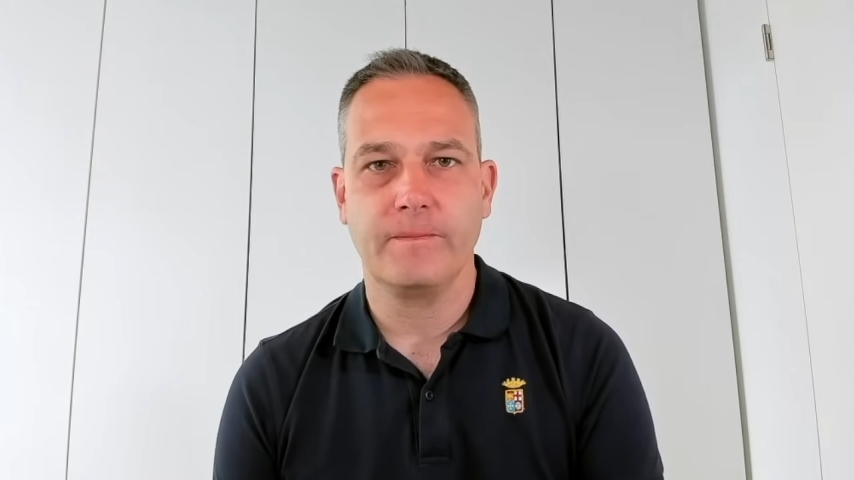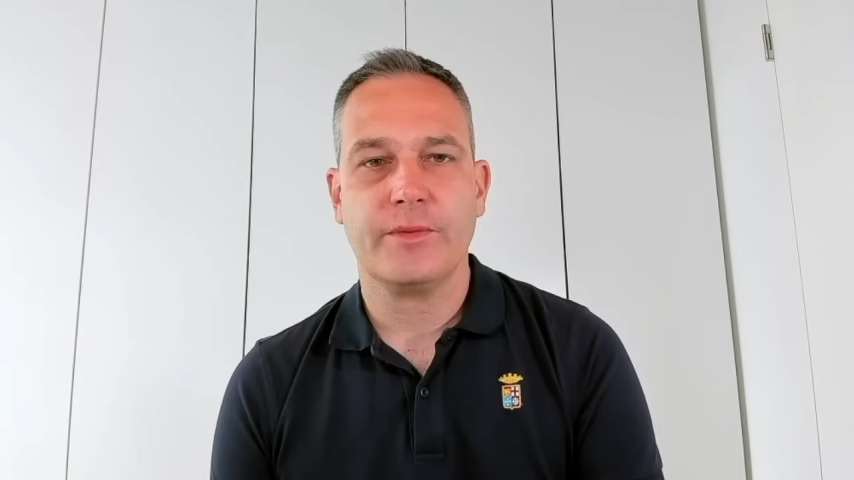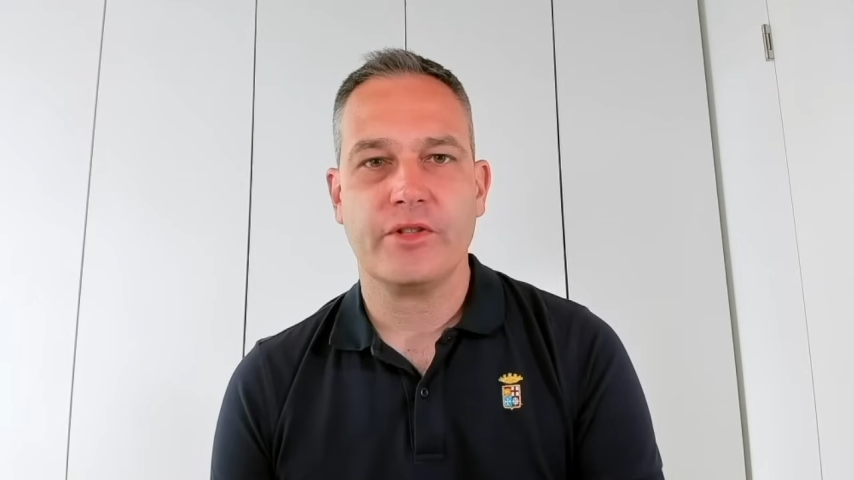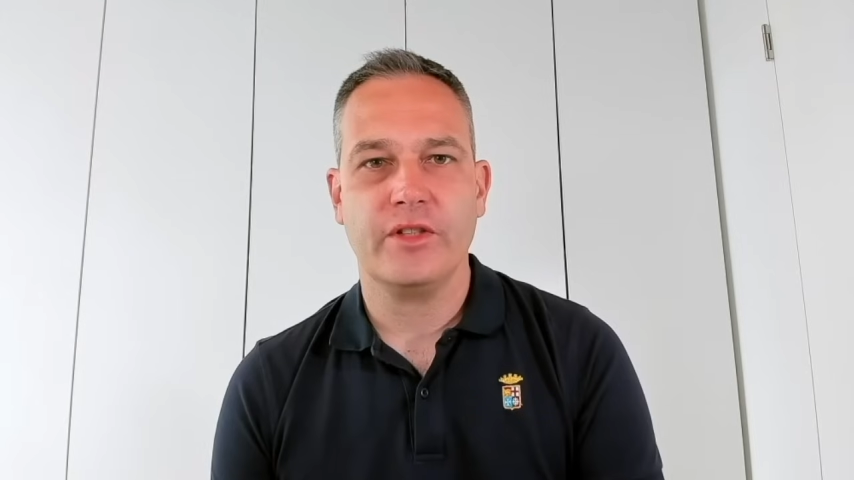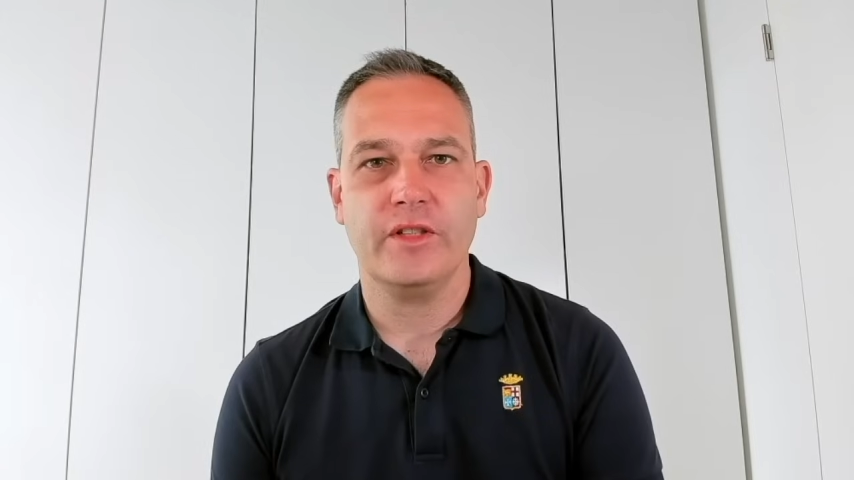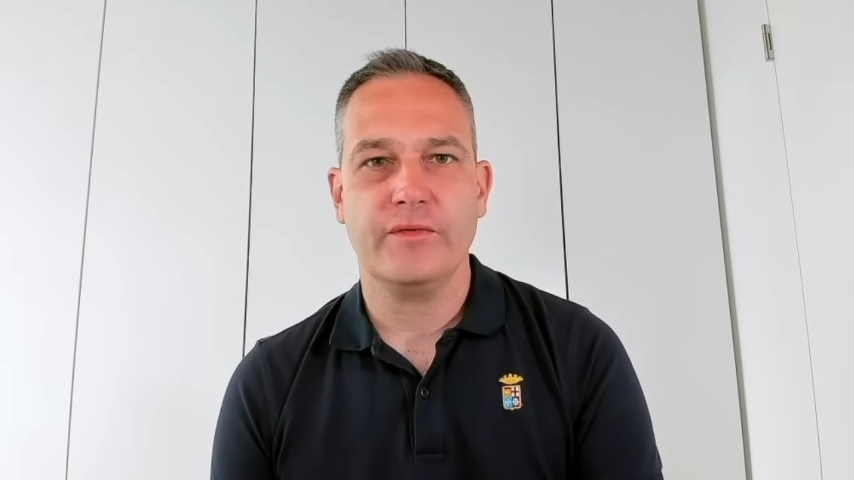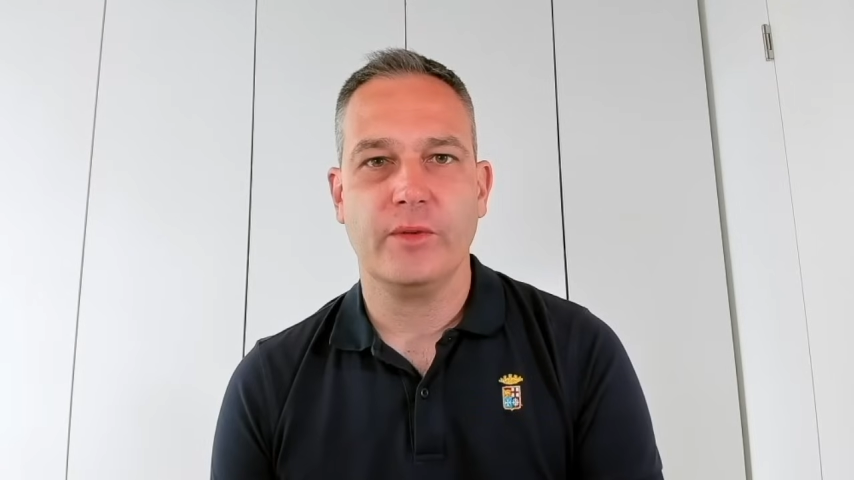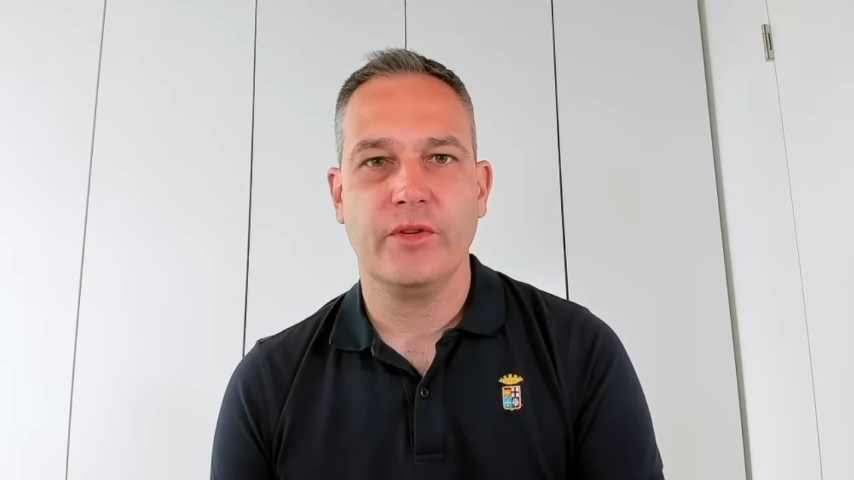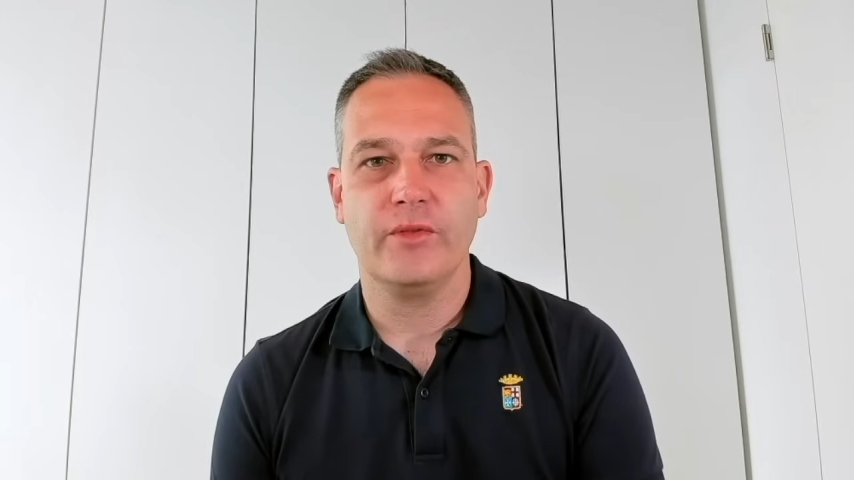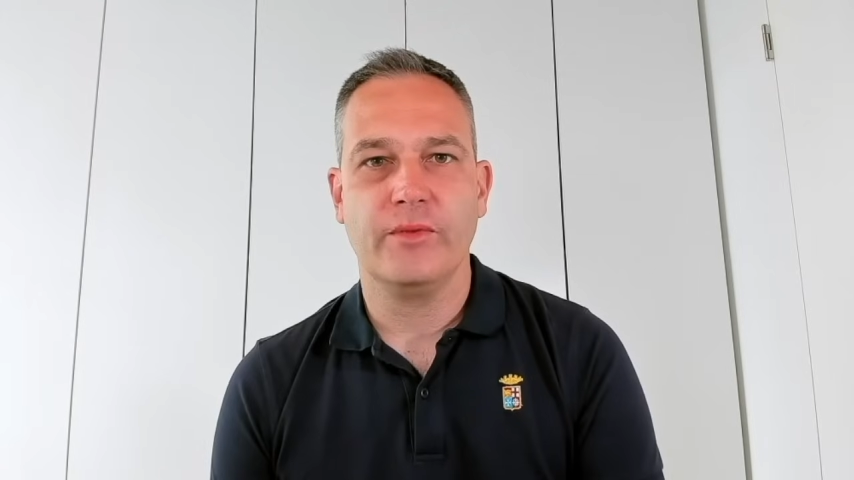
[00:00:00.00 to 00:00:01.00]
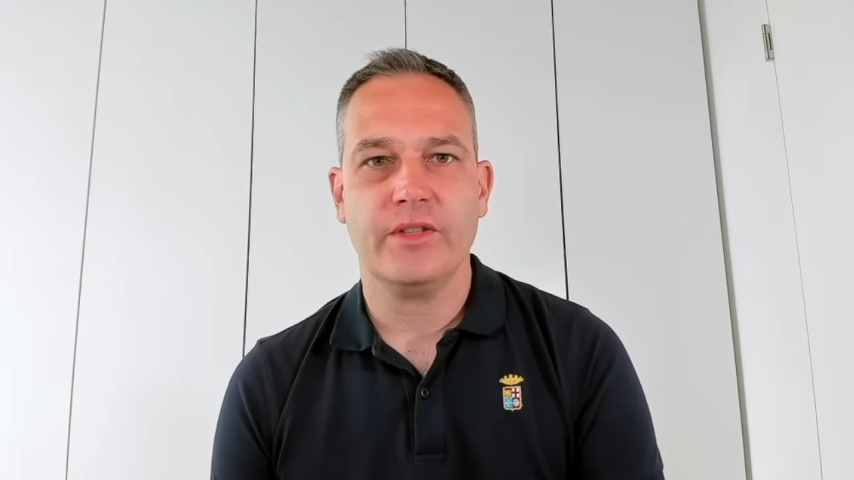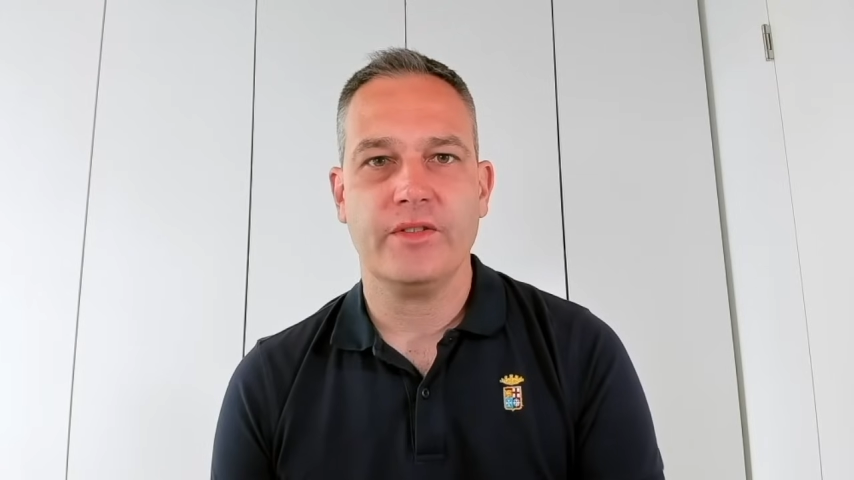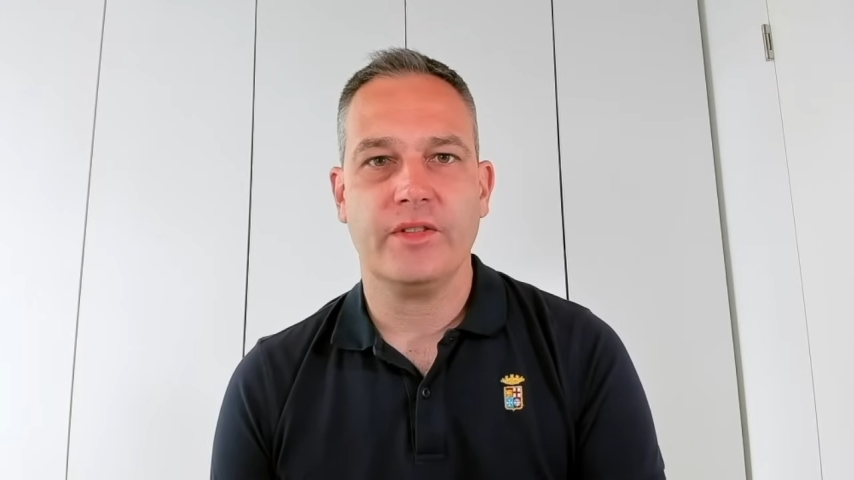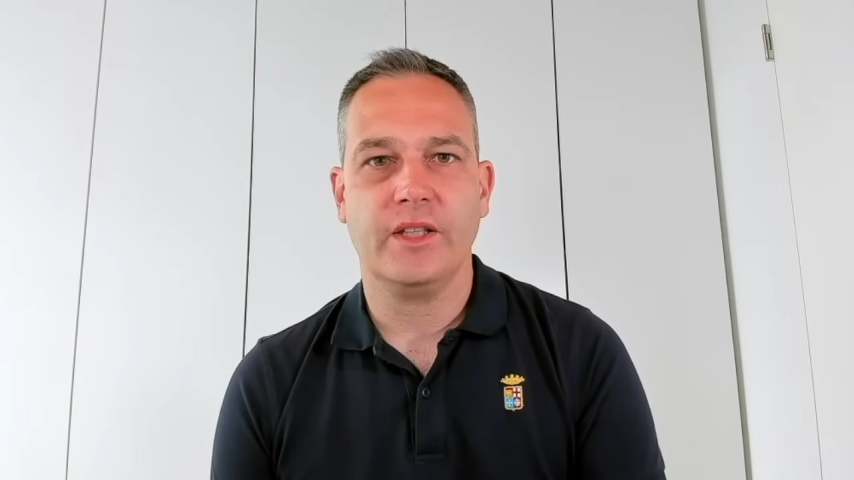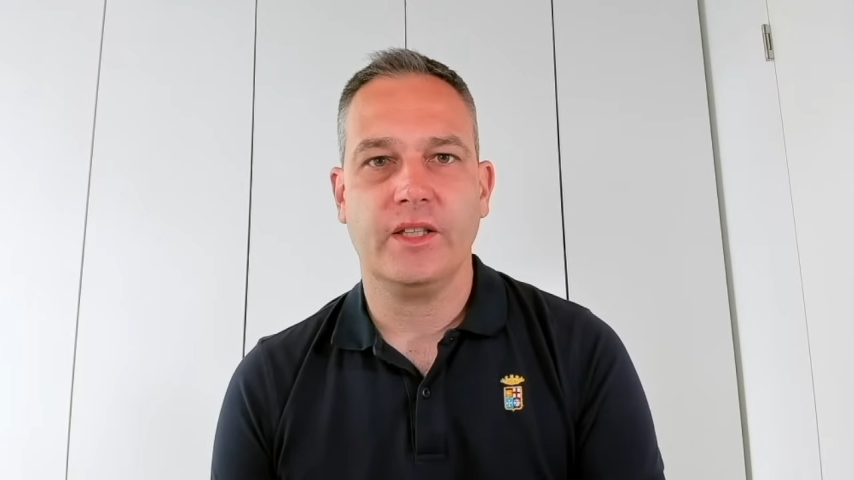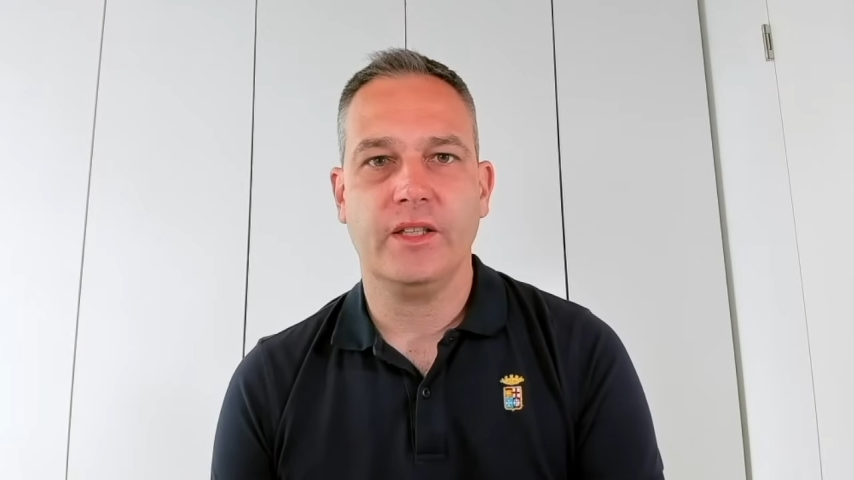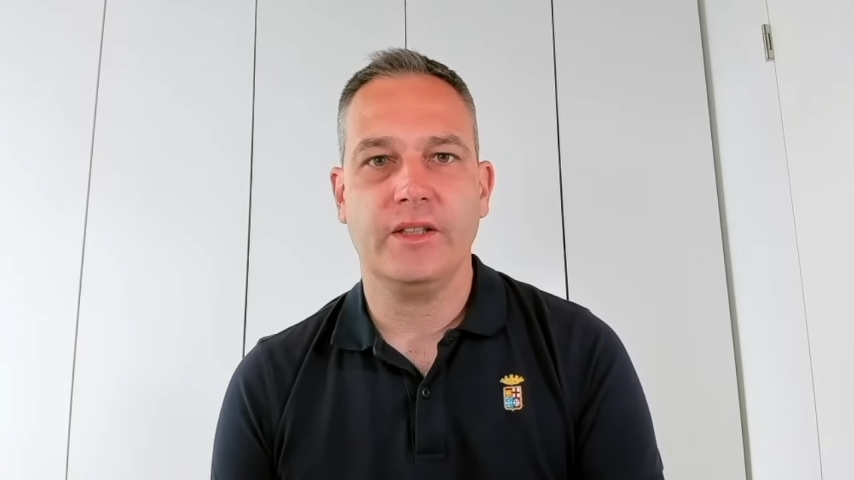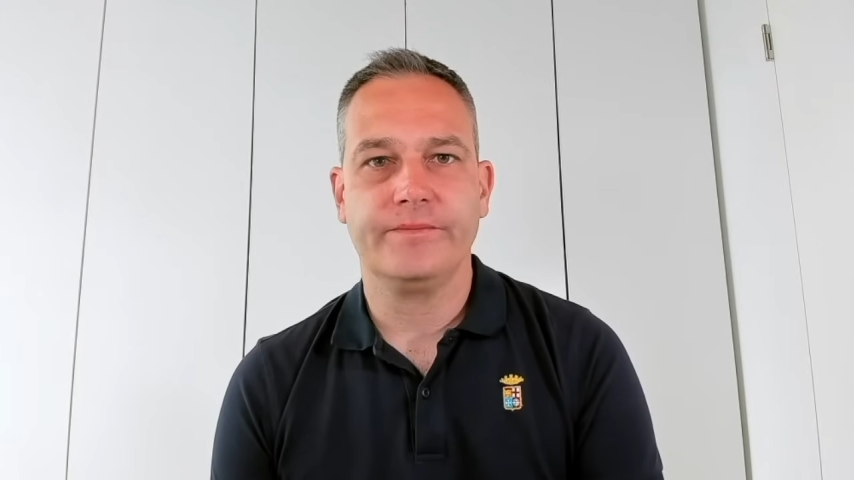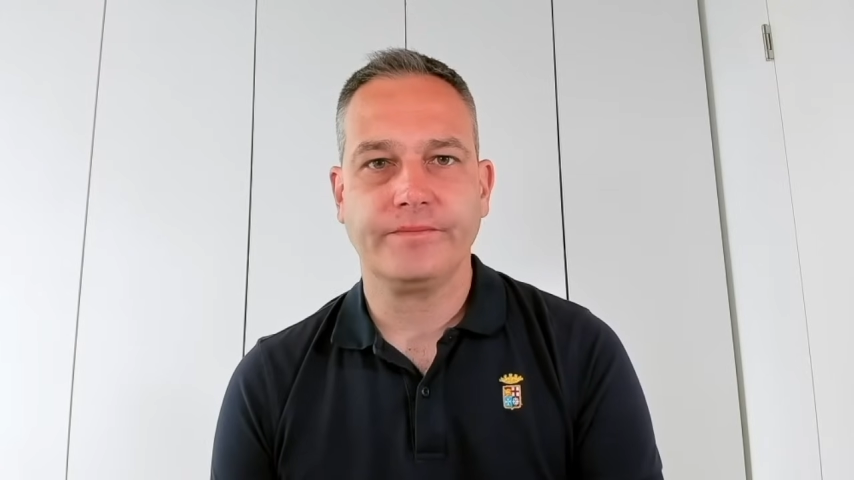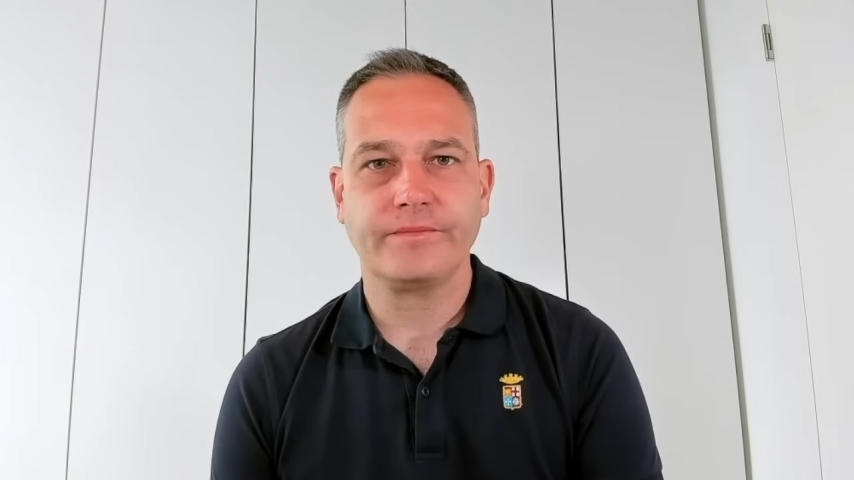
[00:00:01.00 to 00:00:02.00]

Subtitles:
Especially from the West, I